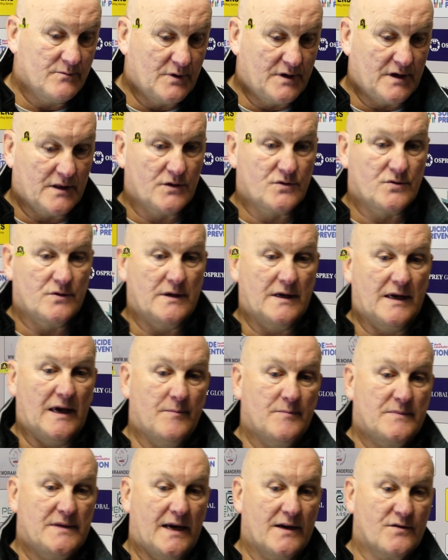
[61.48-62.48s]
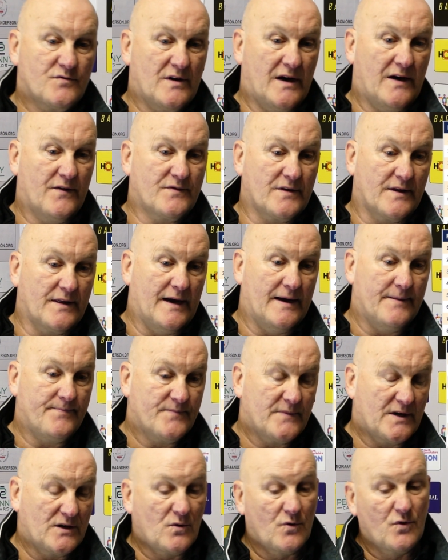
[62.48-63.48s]
We really took the game to Airdrie after that.
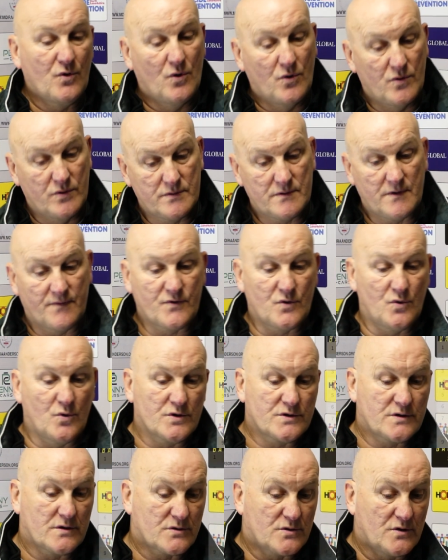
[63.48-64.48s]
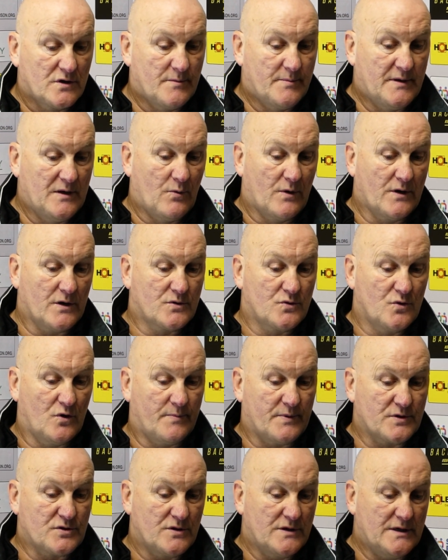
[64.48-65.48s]
And although, of course, there's going to be one or two
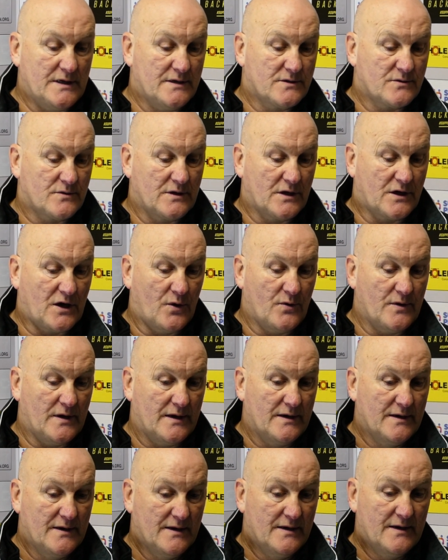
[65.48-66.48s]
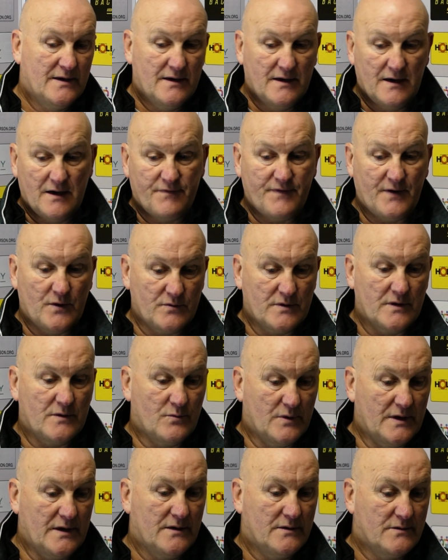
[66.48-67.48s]
opportunities on the counter, I felt that
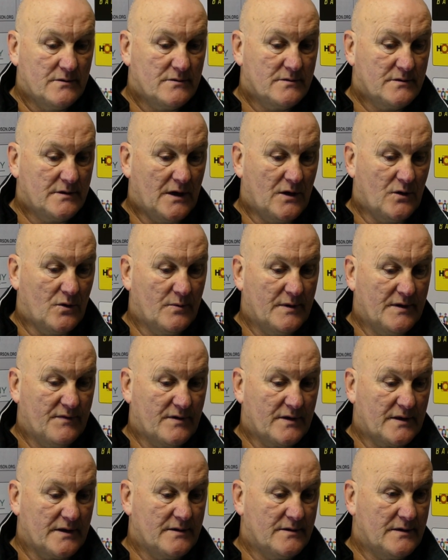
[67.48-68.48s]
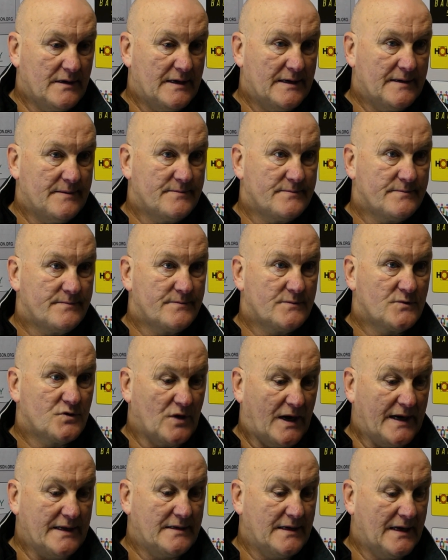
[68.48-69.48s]
we really
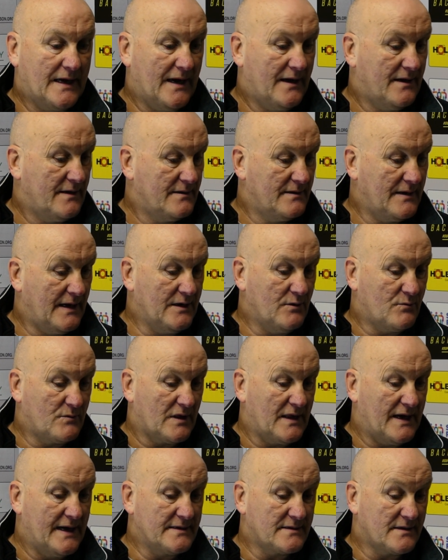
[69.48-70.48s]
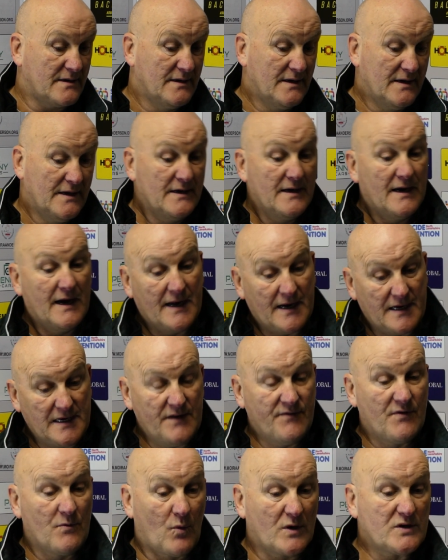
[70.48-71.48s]
tried to get that equaliser. And
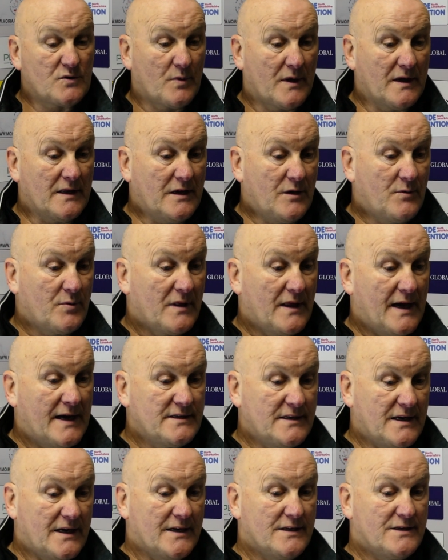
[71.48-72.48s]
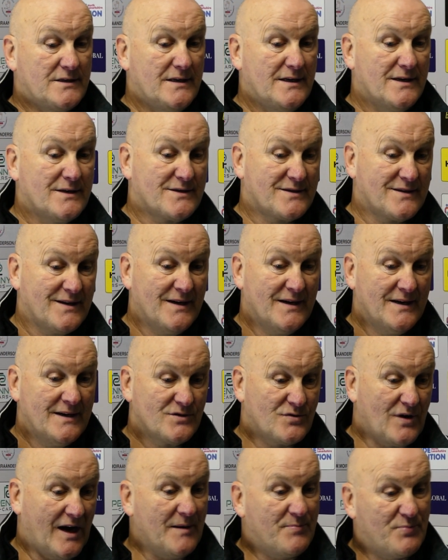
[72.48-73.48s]
even once we got the equaliser, you could see us
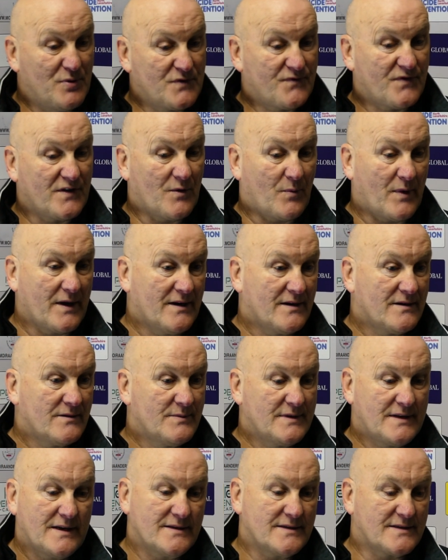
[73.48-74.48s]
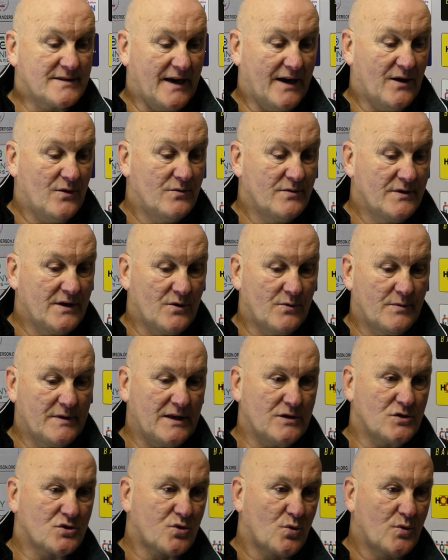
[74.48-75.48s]
try to push for the winner. We didn't settle. We
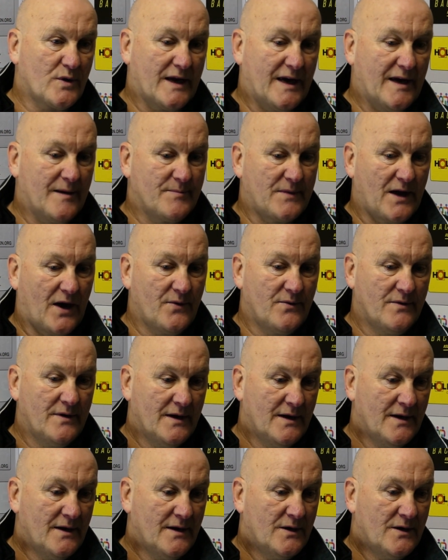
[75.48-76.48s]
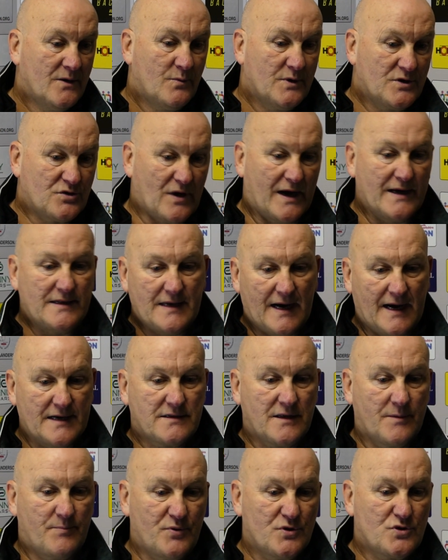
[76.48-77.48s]
didn't slow the game down. We tried to
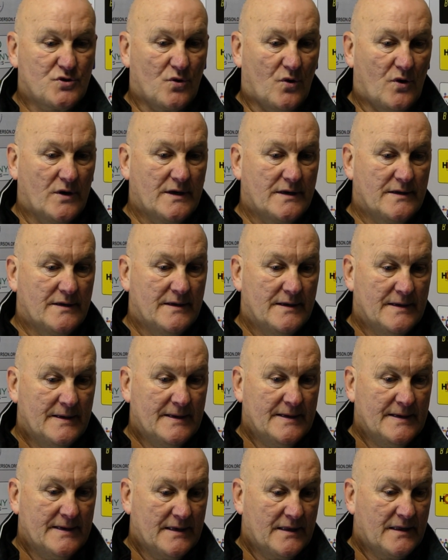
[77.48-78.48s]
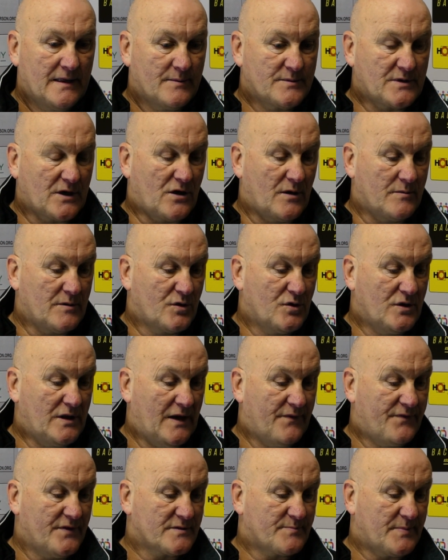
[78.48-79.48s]
actually push on, and there was a couple of good
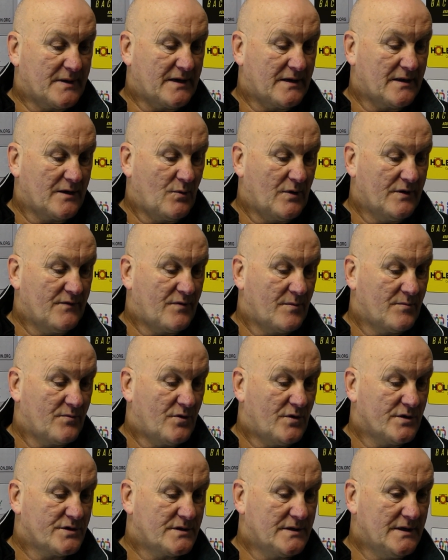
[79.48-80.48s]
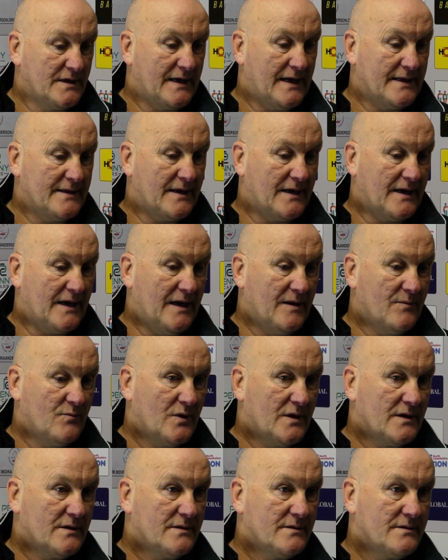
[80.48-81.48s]
efforts, particularly one from Ross near the end of the game
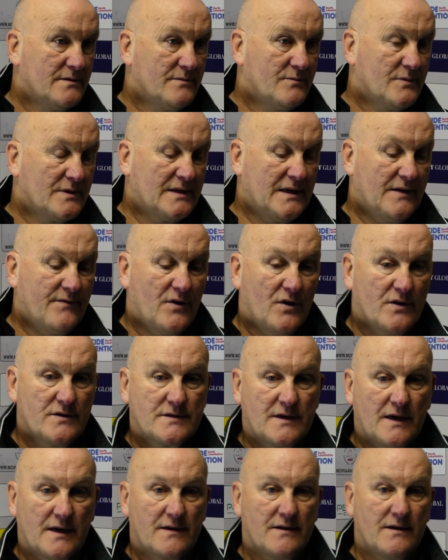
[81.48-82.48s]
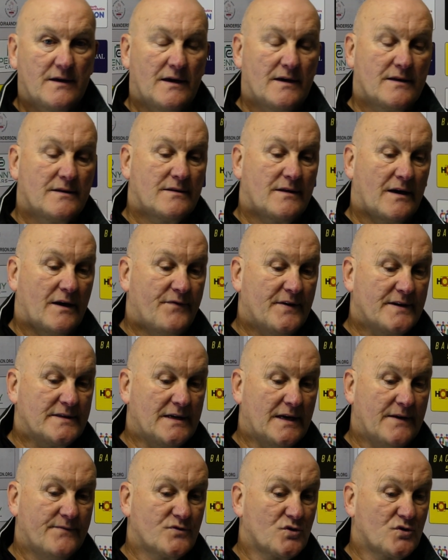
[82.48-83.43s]
where David Hutton's got a terrific save.